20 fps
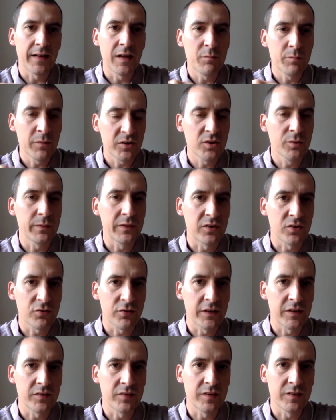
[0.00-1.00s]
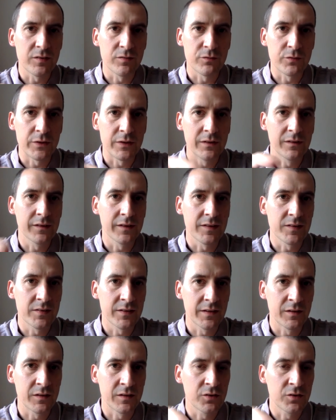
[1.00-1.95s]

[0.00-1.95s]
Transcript: that must have been a strange season for you, like you said,